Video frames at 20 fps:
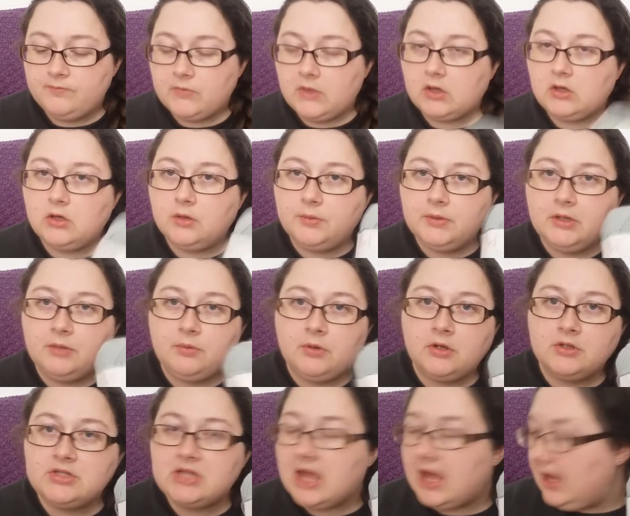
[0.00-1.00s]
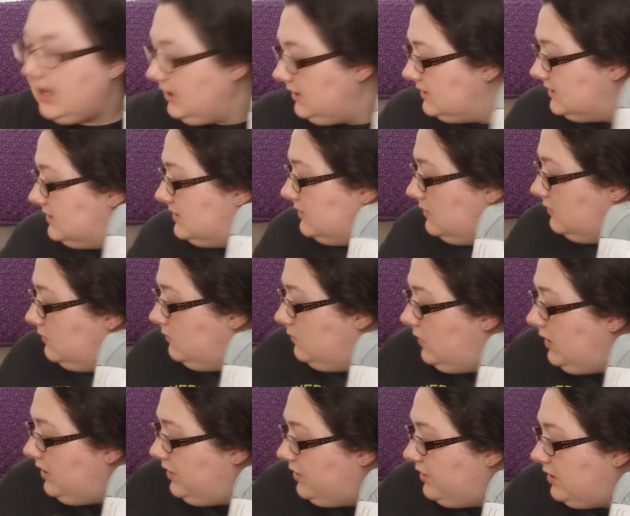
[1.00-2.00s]
a couple of projects
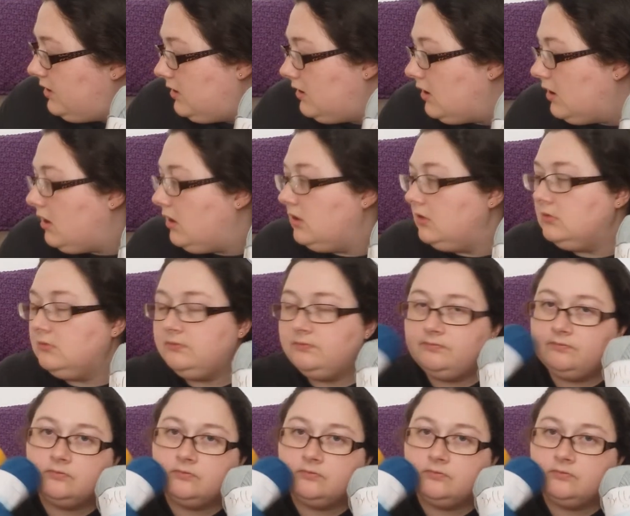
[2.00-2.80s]
with the yarn,